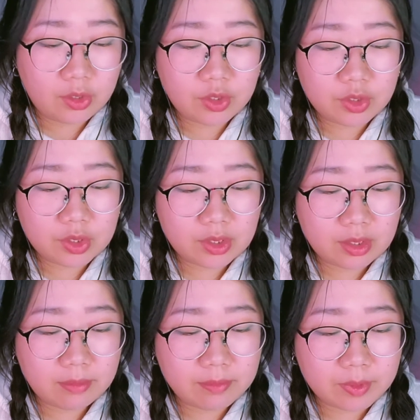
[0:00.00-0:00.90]
You
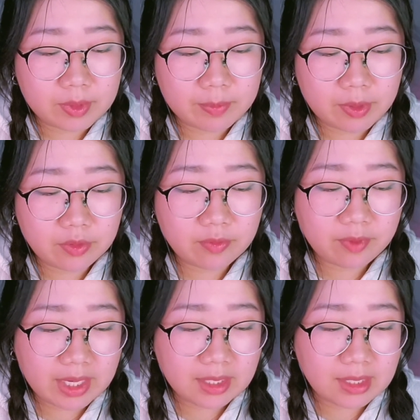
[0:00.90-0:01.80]
usually
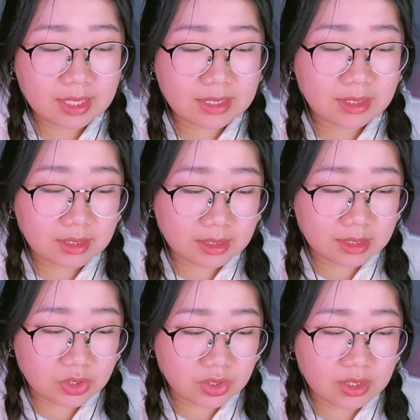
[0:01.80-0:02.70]
postpone finalizing
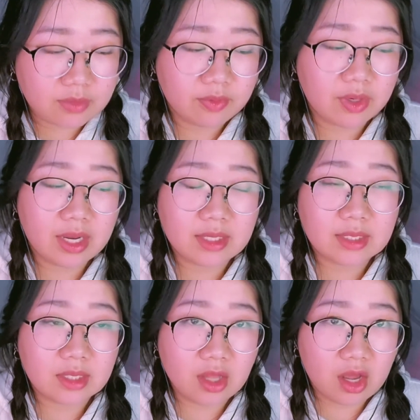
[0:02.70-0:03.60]
decisions for
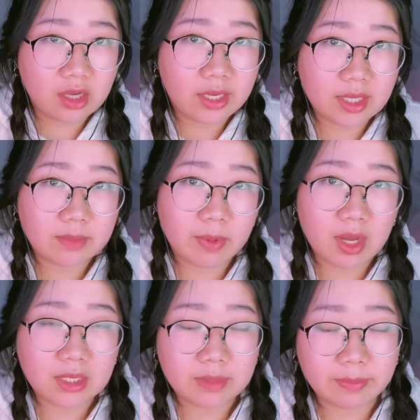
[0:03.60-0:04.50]
as long as
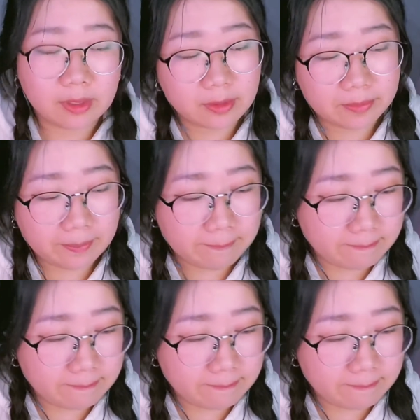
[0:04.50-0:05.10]
possible.